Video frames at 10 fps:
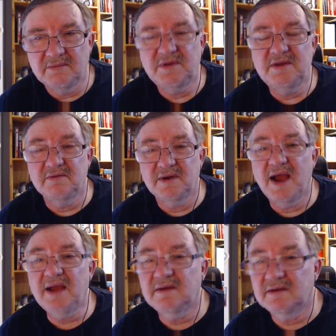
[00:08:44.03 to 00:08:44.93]
B,
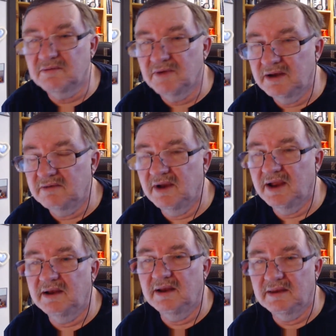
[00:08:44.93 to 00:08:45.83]
reacted to what he
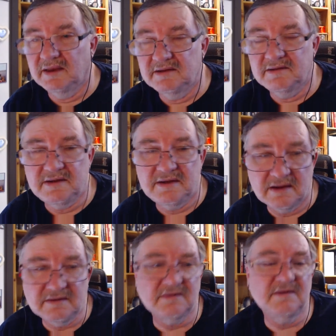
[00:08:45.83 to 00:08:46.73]
read, and then C,
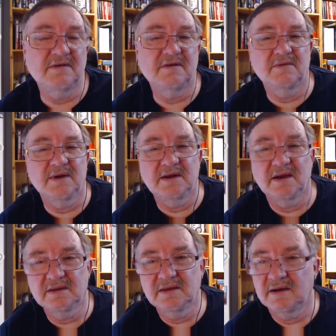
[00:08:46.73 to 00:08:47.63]
executed when he
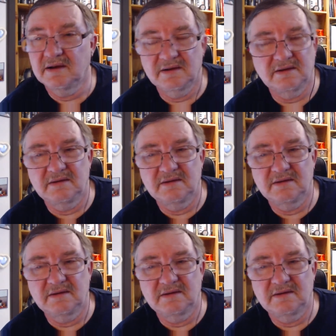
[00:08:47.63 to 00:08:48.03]
got there.